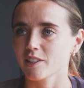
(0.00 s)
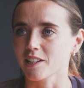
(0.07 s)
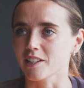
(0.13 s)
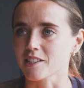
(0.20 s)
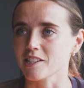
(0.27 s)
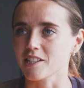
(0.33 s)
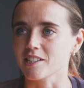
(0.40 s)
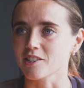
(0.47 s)
get
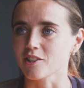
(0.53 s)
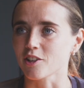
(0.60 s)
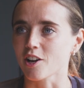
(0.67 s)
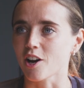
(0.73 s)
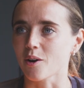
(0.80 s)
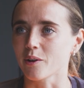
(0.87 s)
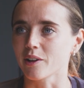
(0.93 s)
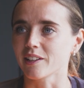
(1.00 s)
the season
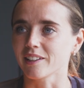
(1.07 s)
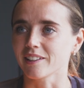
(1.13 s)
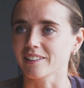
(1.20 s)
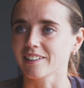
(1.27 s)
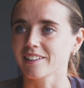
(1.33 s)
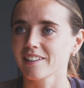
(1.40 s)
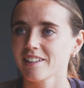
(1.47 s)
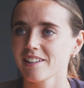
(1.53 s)
going.
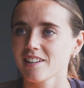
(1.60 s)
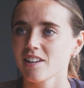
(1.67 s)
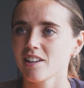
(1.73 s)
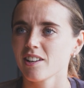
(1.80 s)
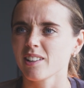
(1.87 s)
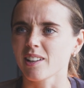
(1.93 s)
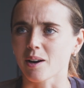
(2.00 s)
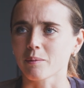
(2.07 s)
And
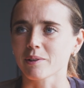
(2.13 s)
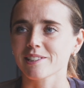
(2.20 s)
yeah, I'm